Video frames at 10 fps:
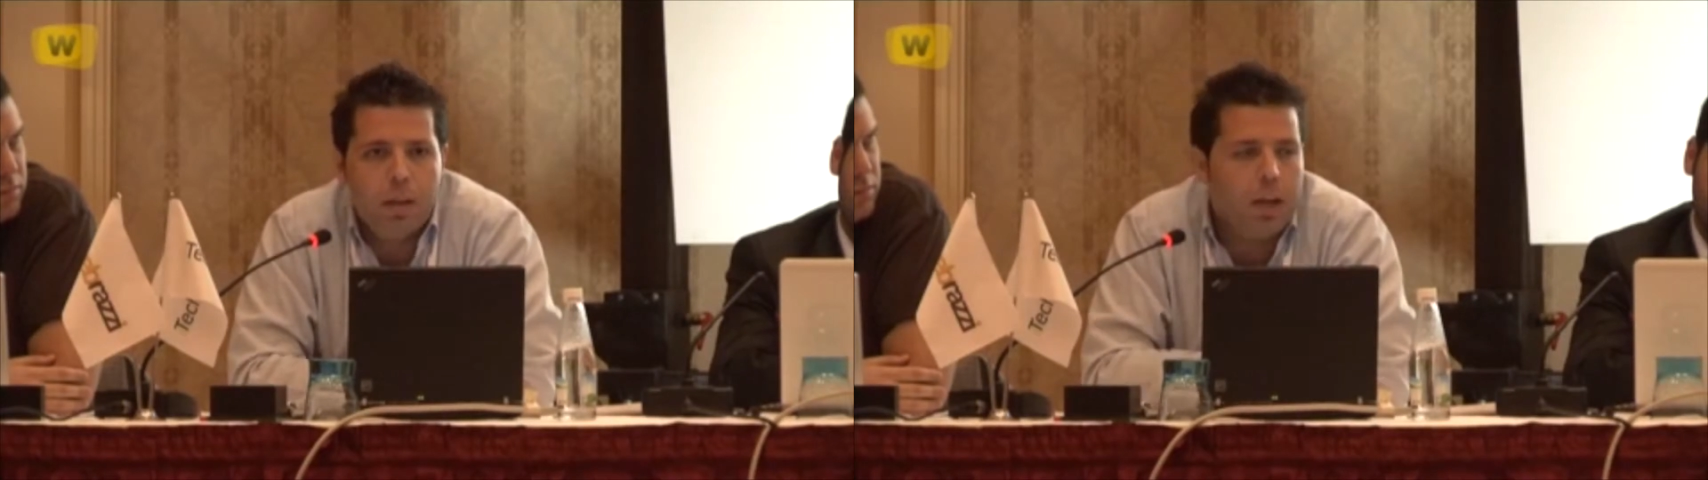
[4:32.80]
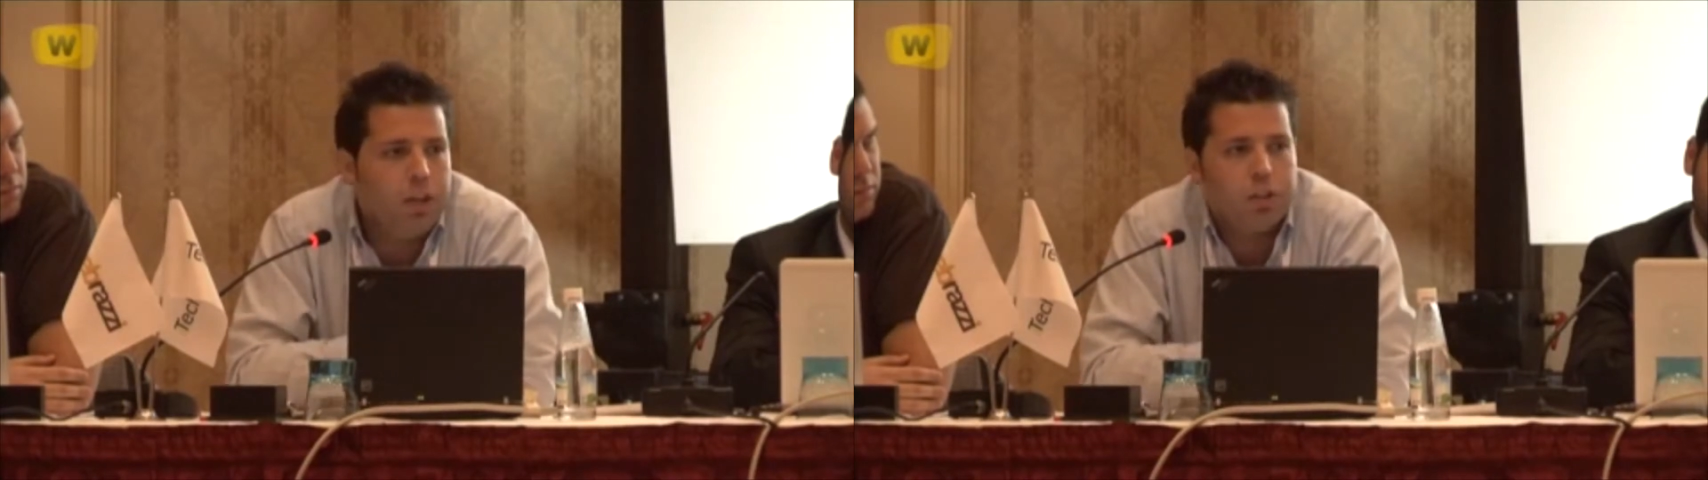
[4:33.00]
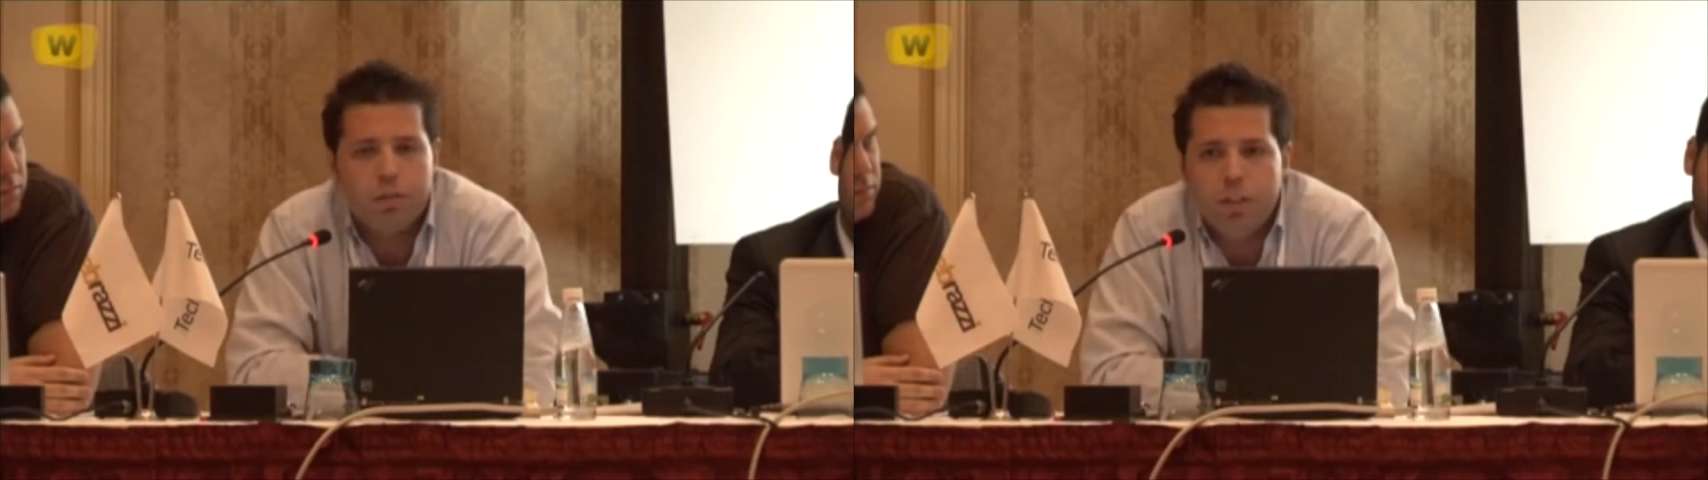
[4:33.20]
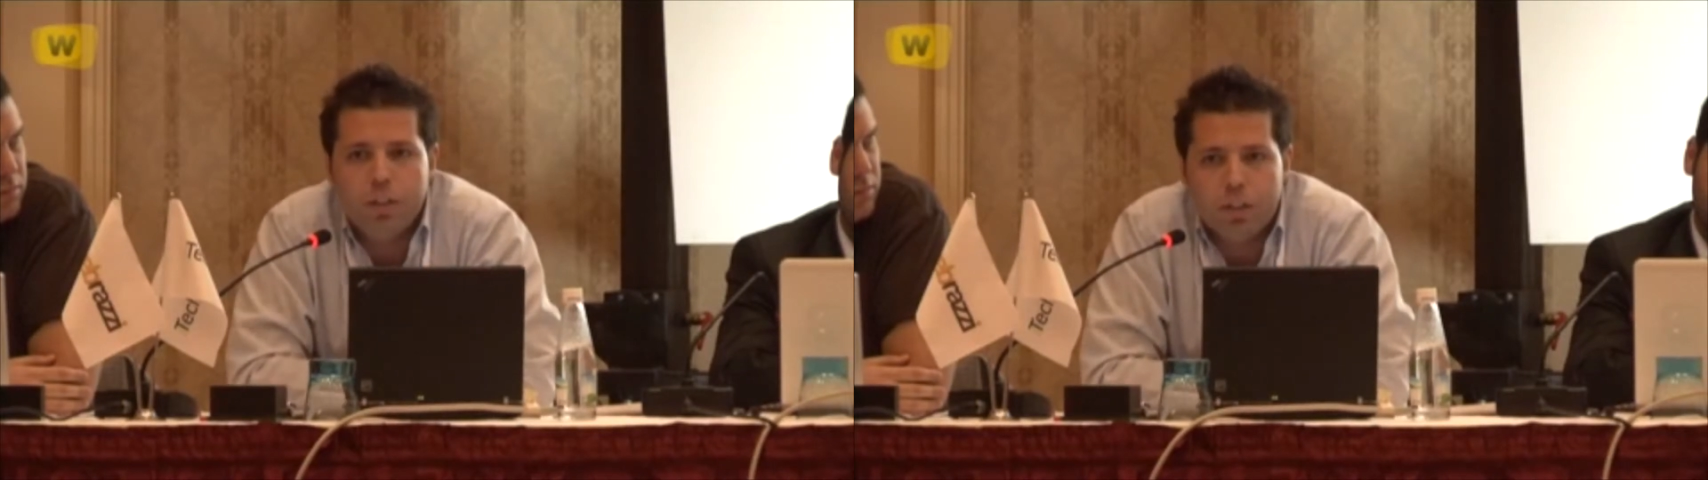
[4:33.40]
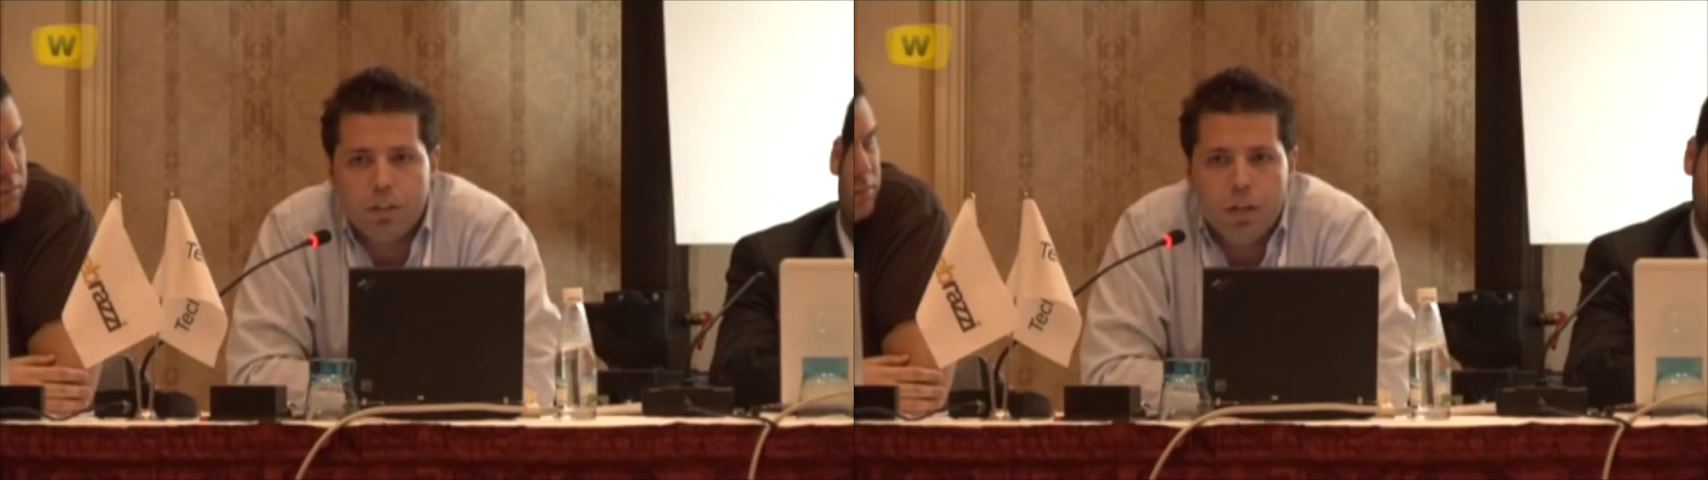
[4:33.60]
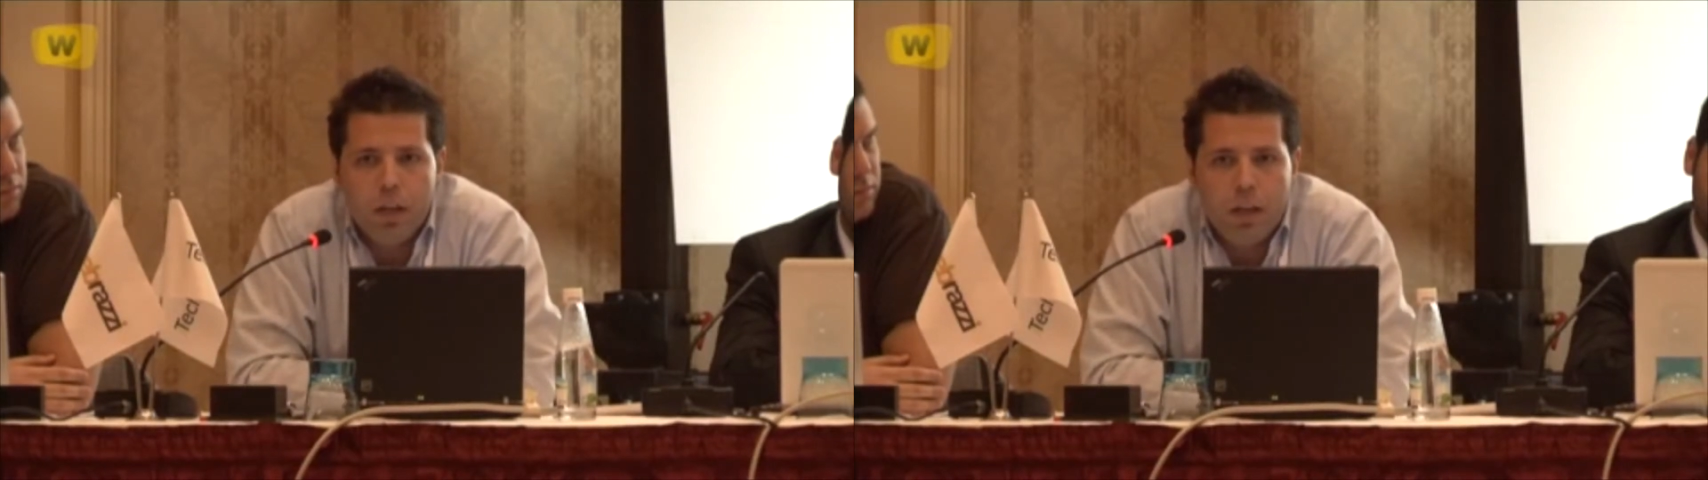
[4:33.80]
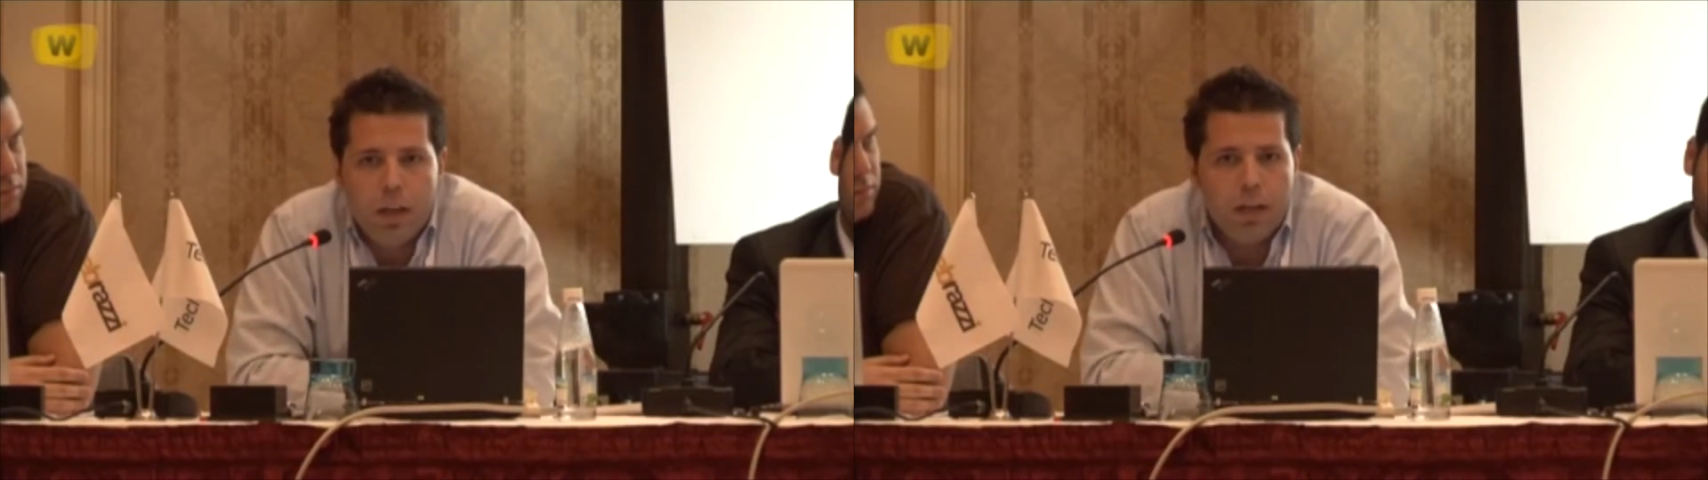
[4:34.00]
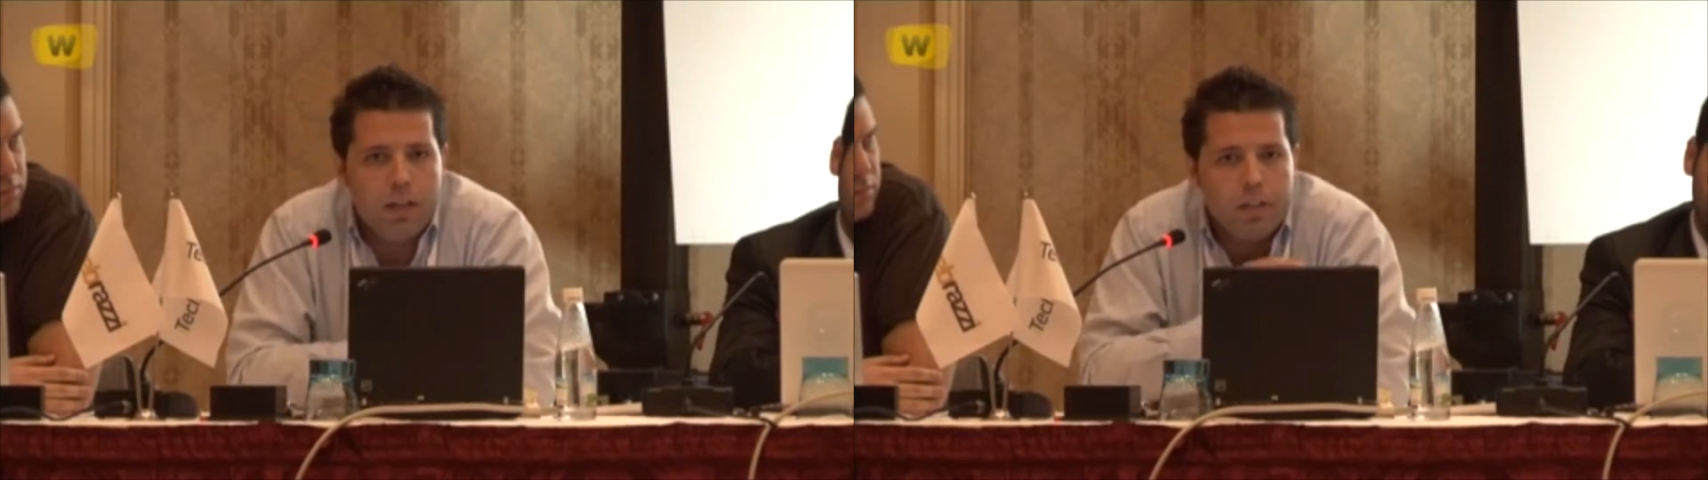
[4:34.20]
Asia region, and